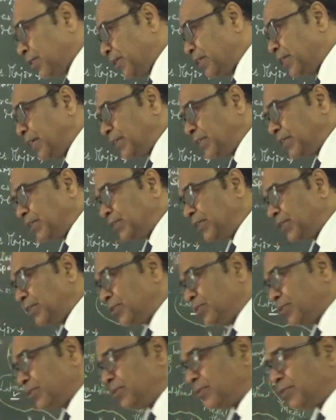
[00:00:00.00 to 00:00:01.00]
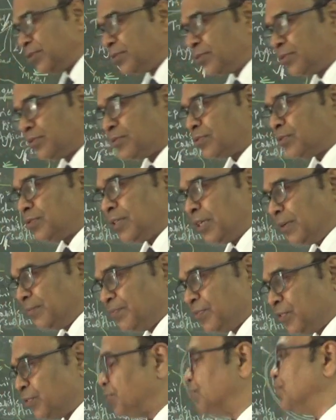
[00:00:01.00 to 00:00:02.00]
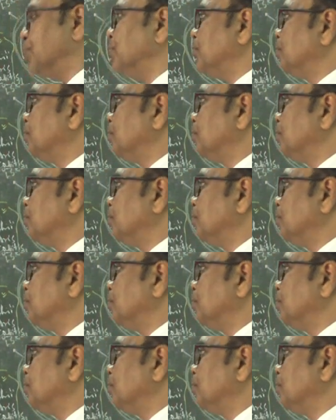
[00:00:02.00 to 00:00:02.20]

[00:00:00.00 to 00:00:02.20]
get into the view.